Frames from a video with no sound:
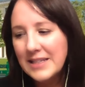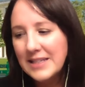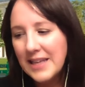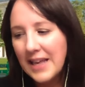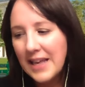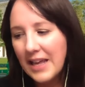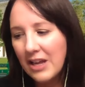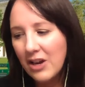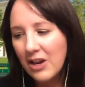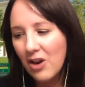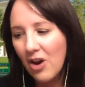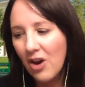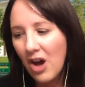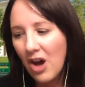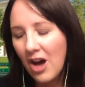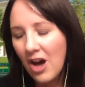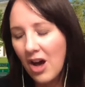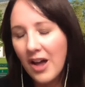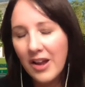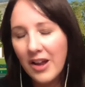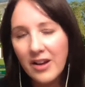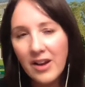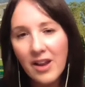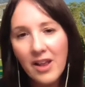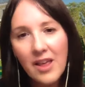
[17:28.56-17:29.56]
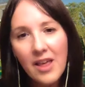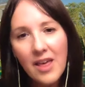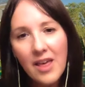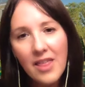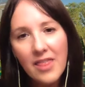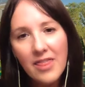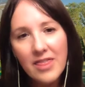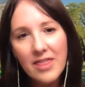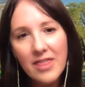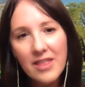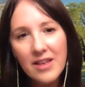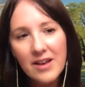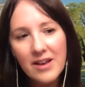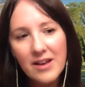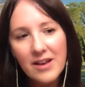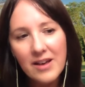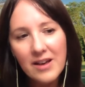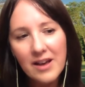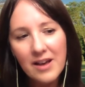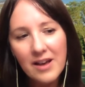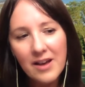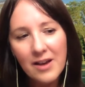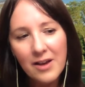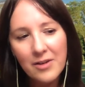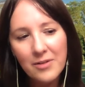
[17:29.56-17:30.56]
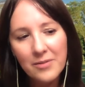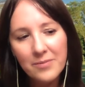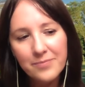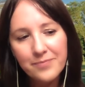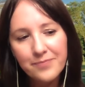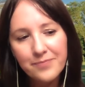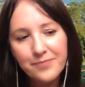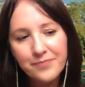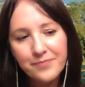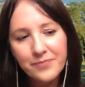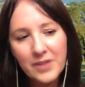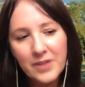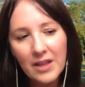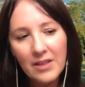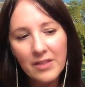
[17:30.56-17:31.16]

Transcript: taken on the um,